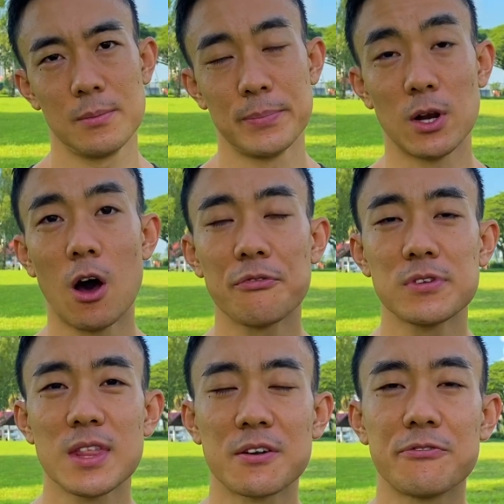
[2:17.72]
But
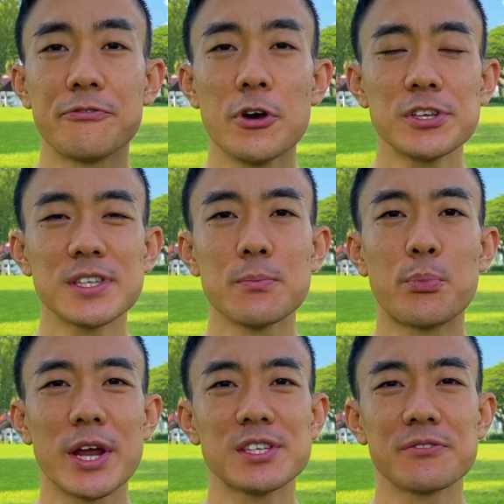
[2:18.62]
after that first
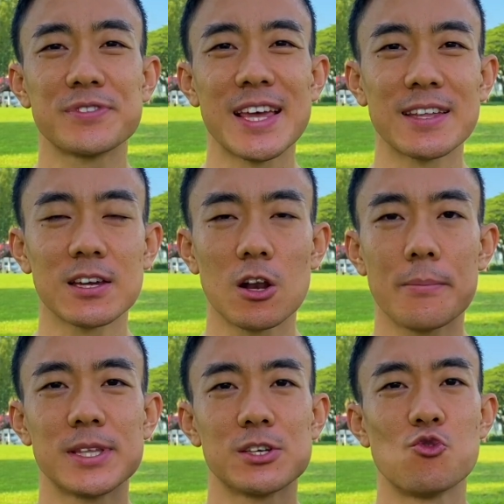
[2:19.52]
impressive 10
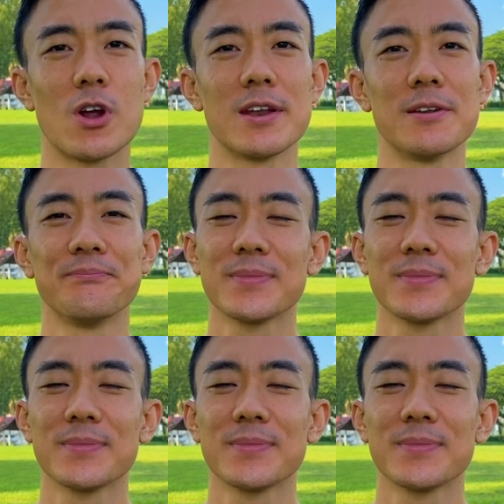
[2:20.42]
kilometer run,